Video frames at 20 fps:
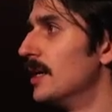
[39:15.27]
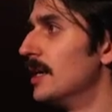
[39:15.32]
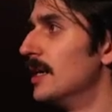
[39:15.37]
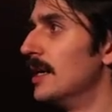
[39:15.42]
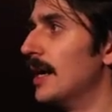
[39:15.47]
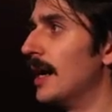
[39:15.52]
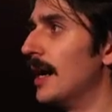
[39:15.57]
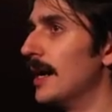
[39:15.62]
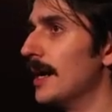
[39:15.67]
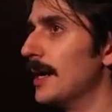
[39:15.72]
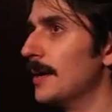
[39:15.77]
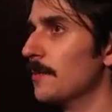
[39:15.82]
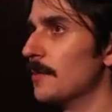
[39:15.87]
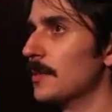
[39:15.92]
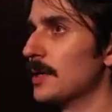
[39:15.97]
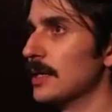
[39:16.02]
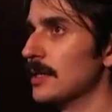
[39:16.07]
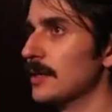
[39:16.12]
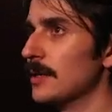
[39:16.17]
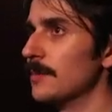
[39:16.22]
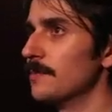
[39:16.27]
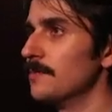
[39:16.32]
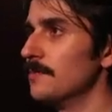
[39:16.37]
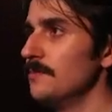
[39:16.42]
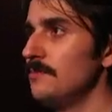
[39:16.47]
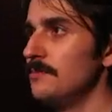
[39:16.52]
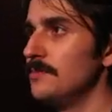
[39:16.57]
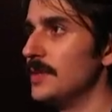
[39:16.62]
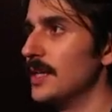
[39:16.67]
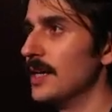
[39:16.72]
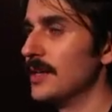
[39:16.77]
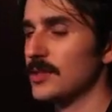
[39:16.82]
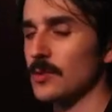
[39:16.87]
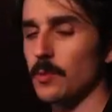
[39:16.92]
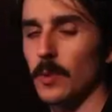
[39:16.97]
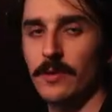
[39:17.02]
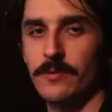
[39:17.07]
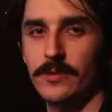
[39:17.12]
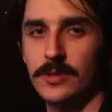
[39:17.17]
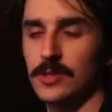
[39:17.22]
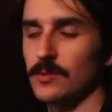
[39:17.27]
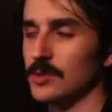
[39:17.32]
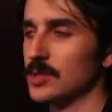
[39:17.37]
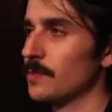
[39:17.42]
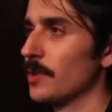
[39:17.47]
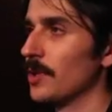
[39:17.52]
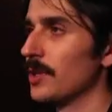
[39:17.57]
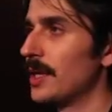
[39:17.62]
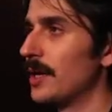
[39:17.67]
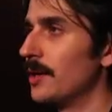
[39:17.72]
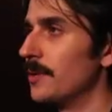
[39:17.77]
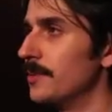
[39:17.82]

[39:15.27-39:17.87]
We're going to just wait for it to respond now.